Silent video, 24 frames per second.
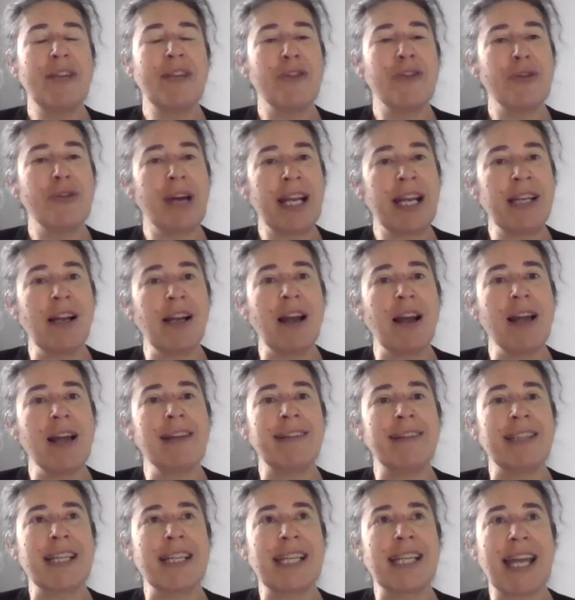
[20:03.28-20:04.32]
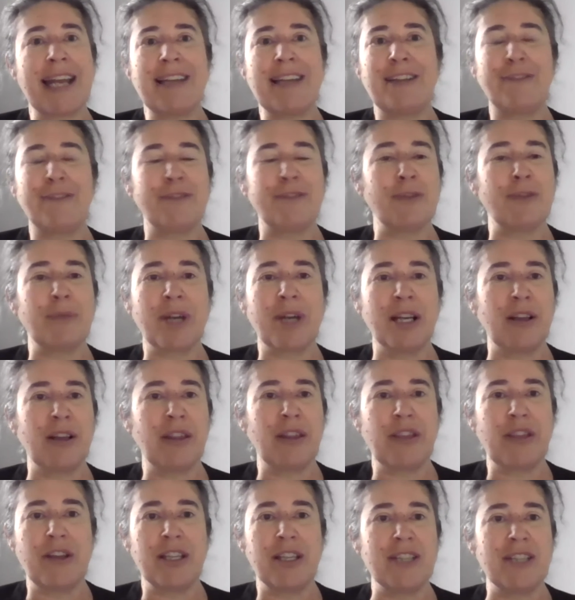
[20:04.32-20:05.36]
if you're analyzing a case from kind of
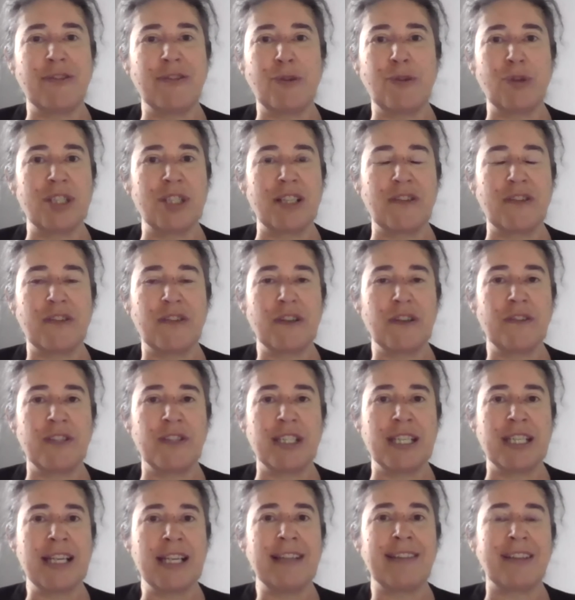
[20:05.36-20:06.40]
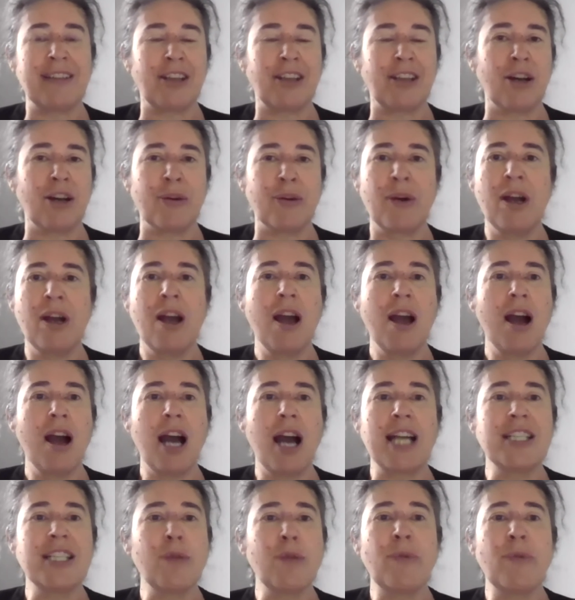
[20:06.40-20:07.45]
30, 40, 50 years ago,
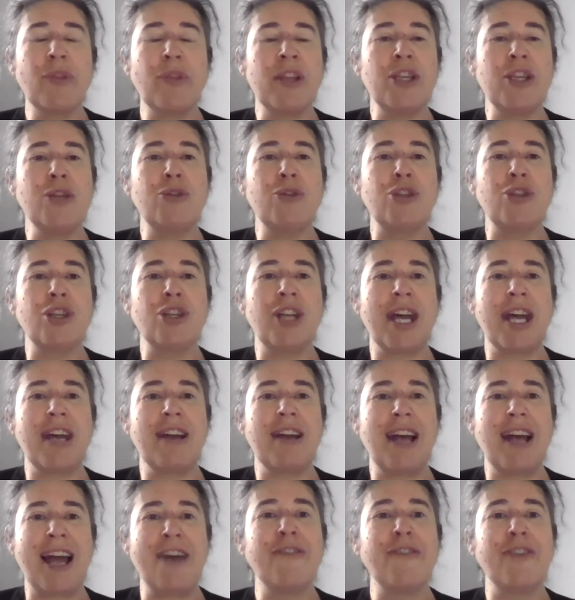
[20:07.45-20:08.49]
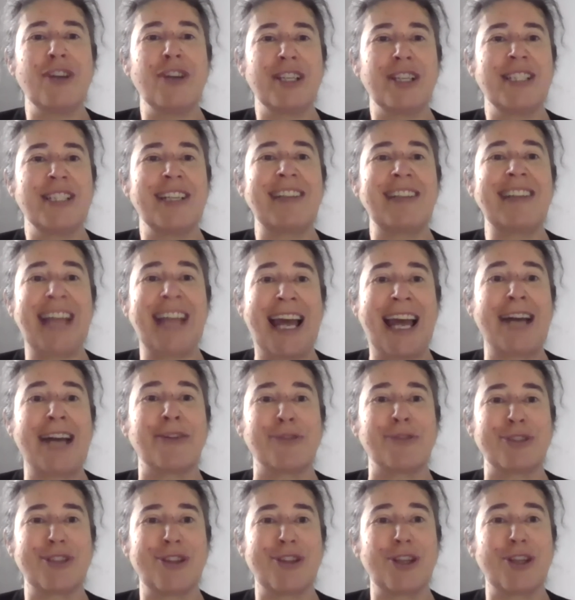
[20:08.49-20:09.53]
I don't think you should ever
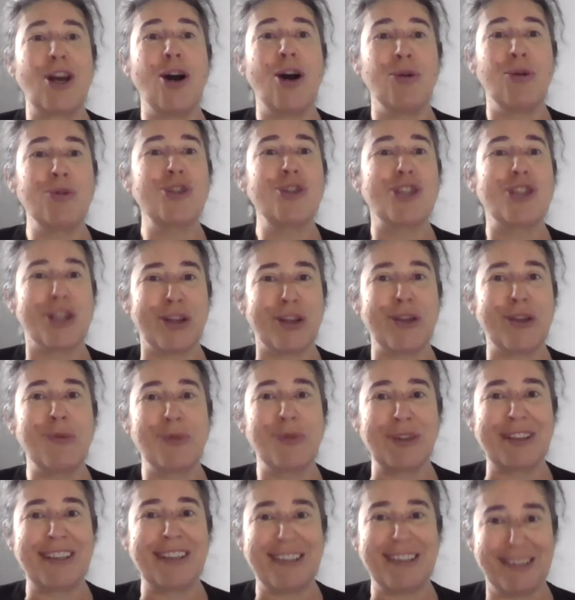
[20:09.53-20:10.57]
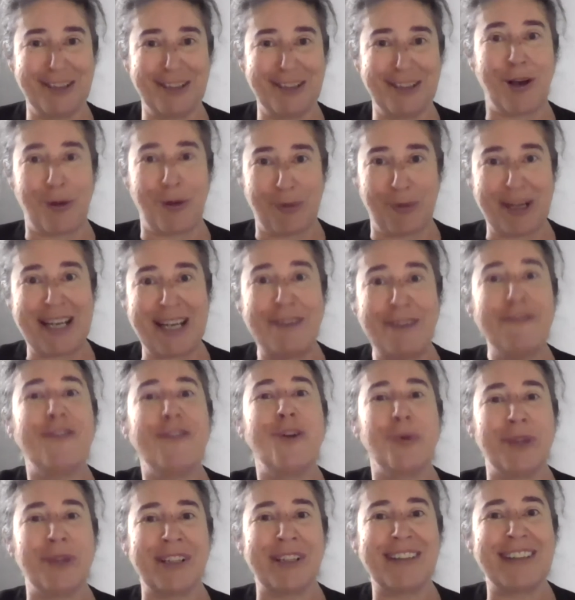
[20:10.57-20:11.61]
discount the culture that was, you know,
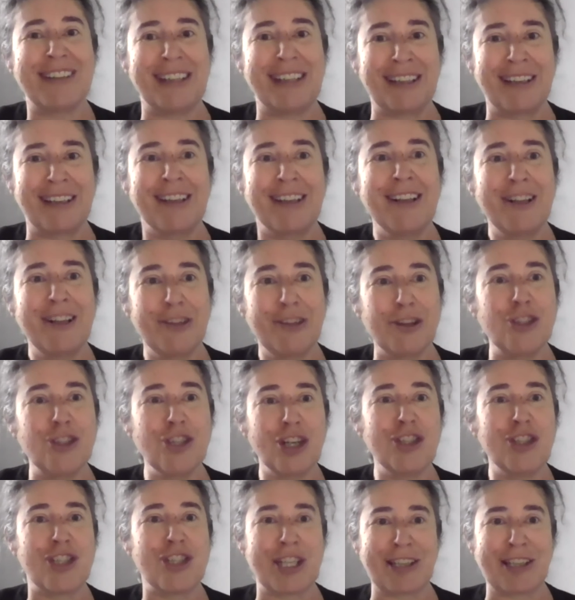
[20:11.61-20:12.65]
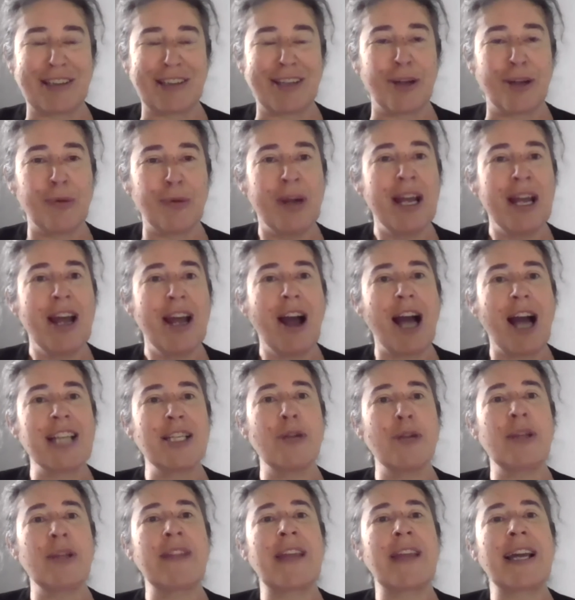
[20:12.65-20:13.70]
influencing the judges. So I
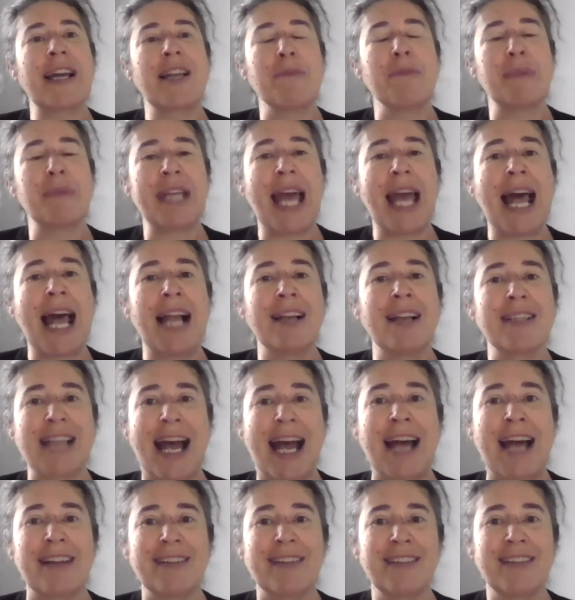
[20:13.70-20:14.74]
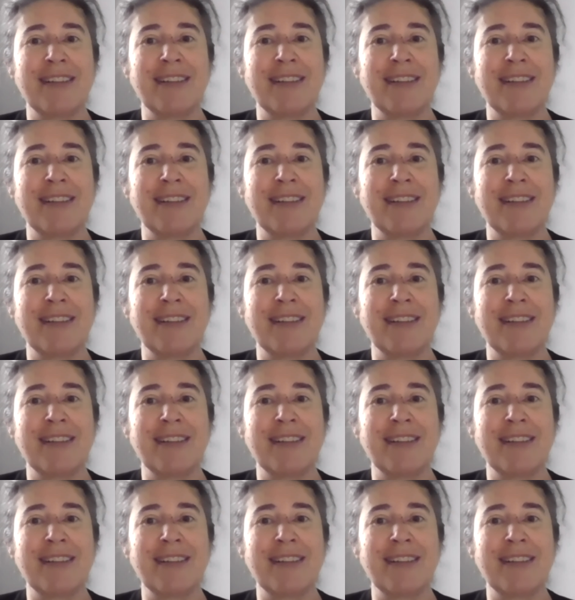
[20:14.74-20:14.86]
don't think that can be held as